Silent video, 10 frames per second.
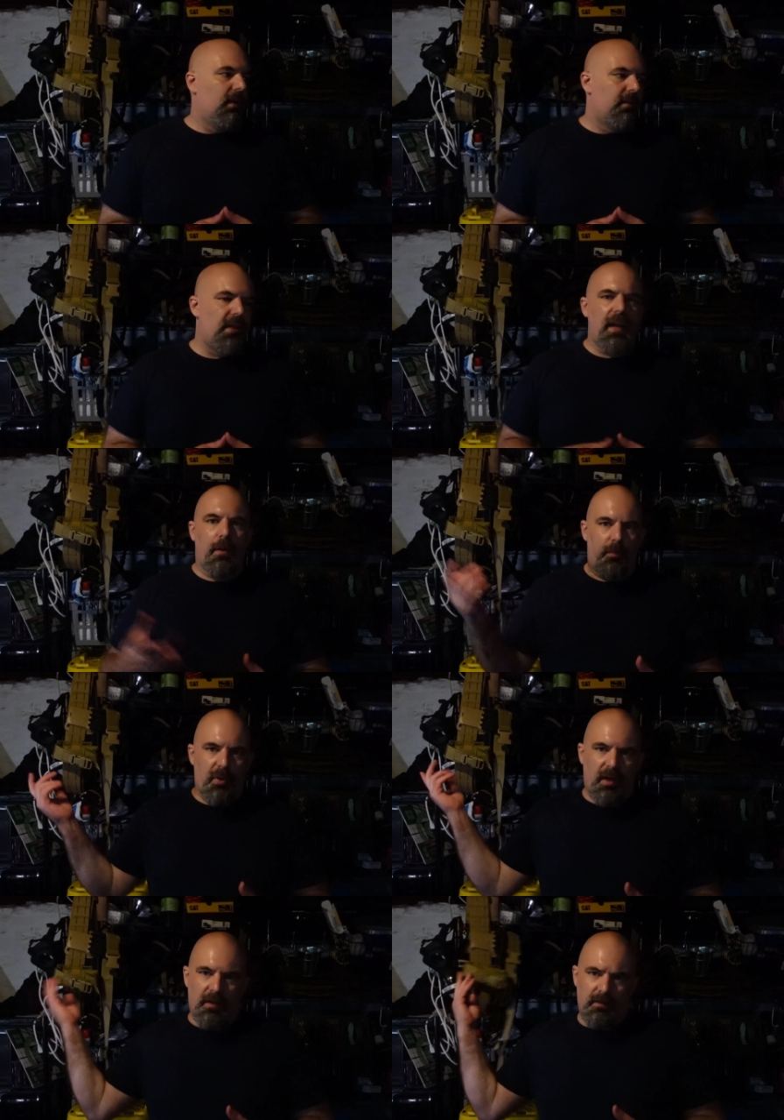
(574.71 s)
Then I would
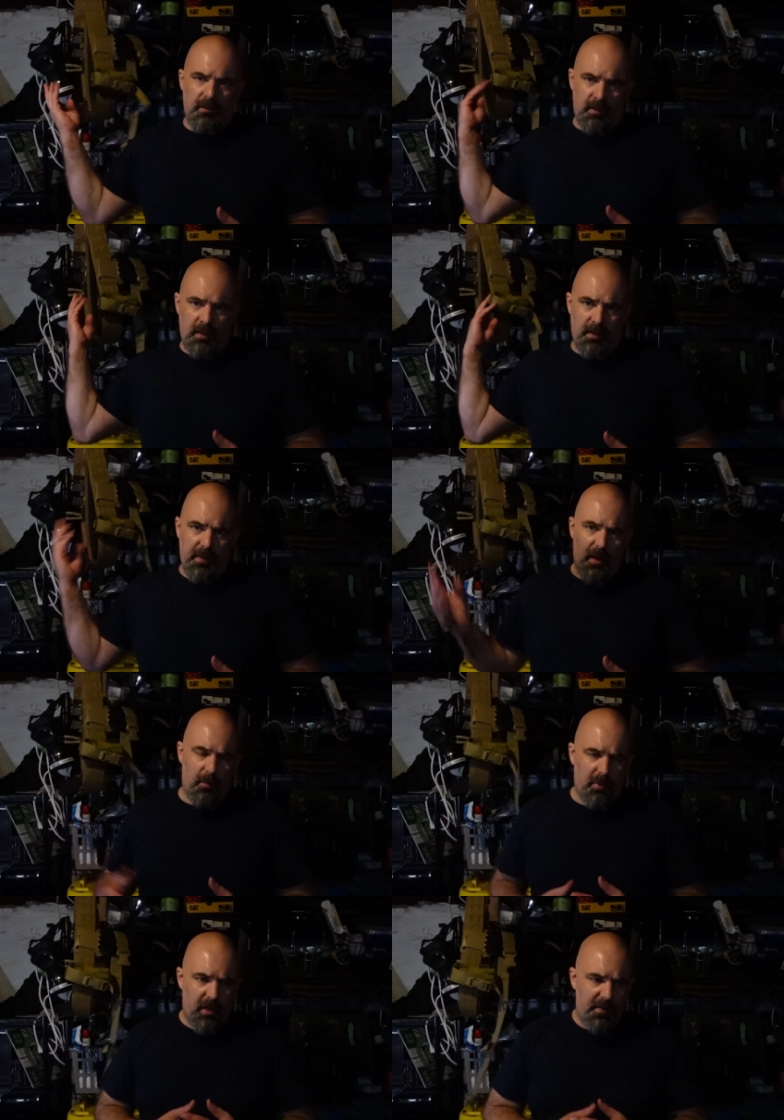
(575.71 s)

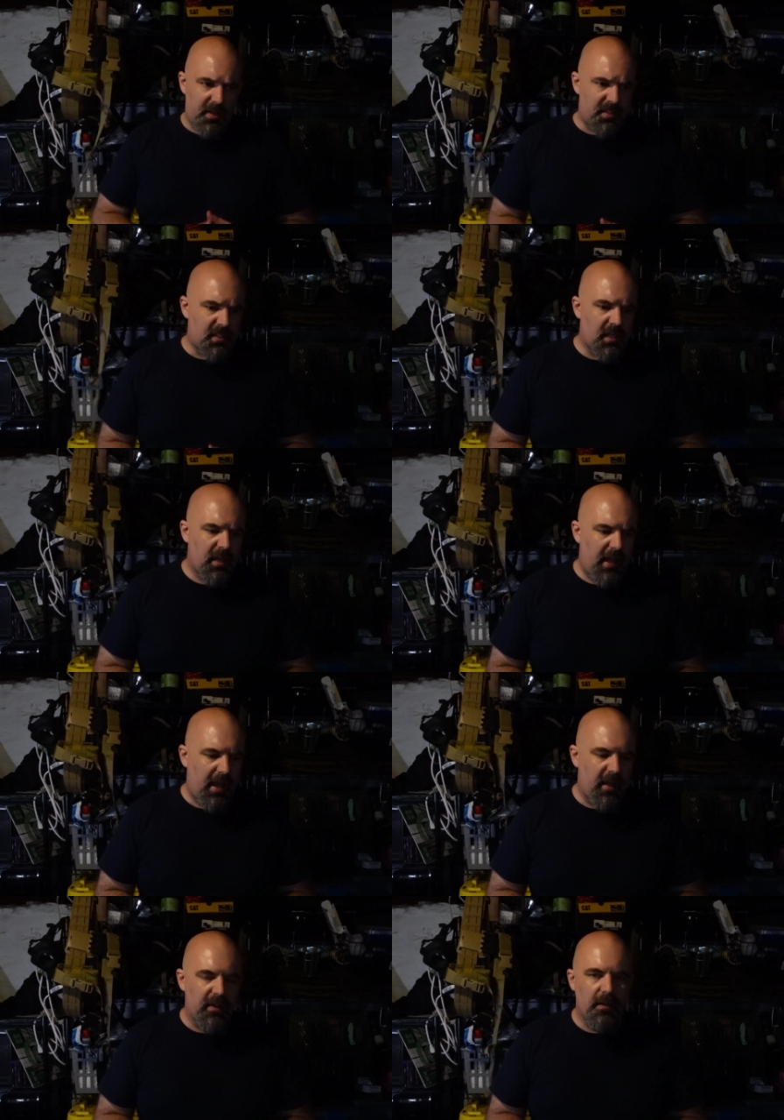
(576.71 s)
put on this
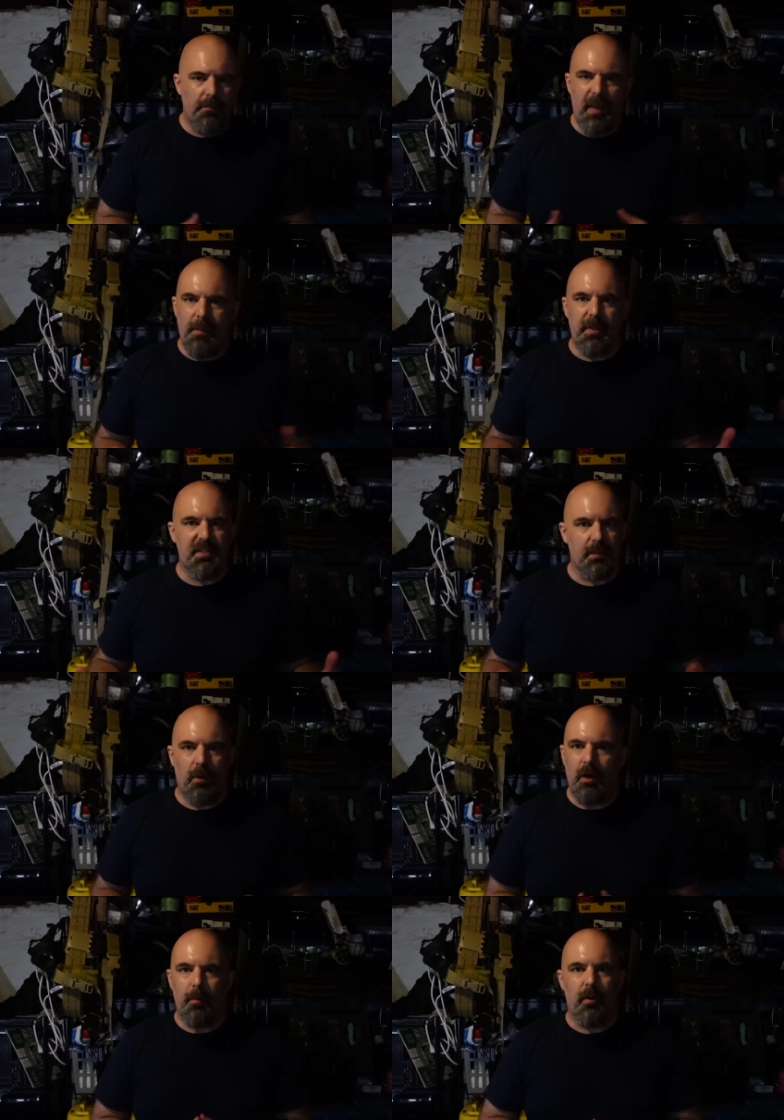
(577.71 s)
and maybe some
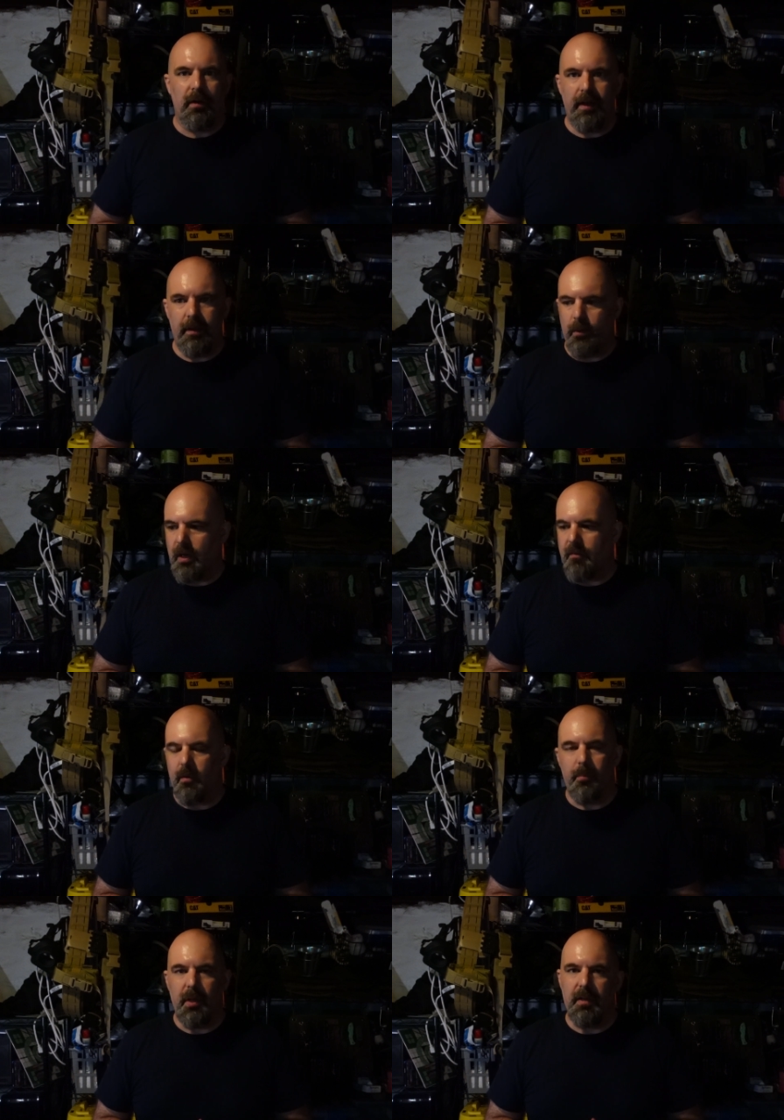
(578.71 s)
armor and whatever,
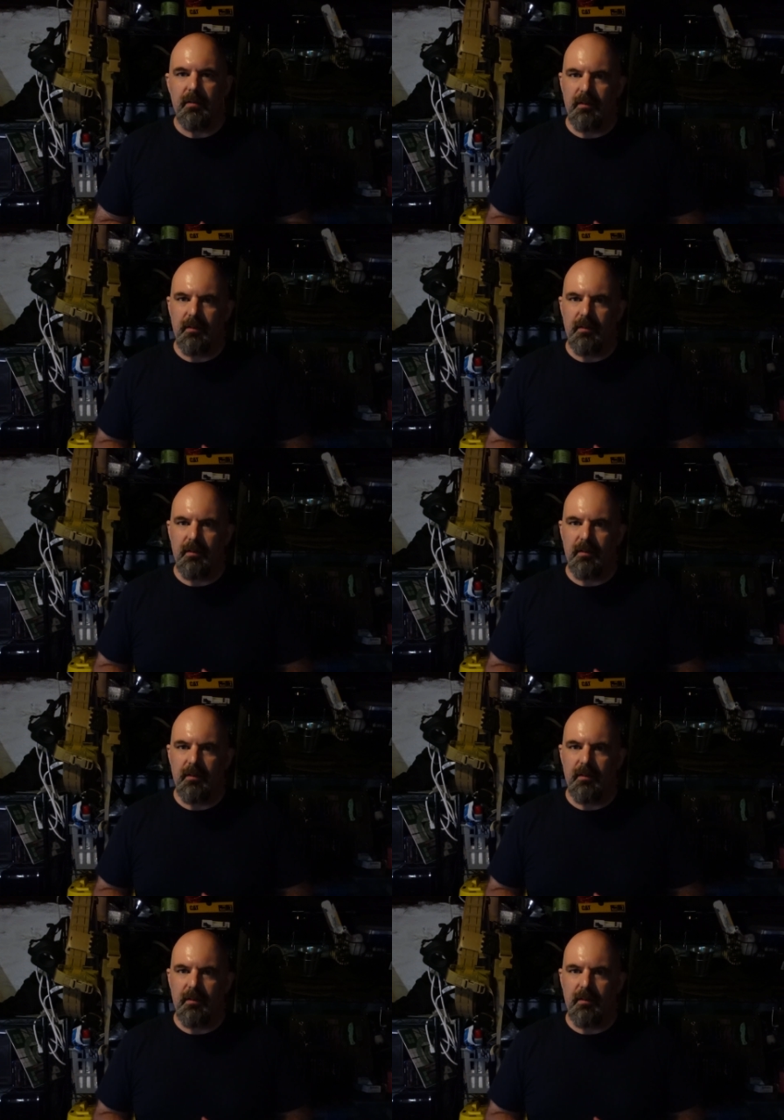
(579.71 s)
but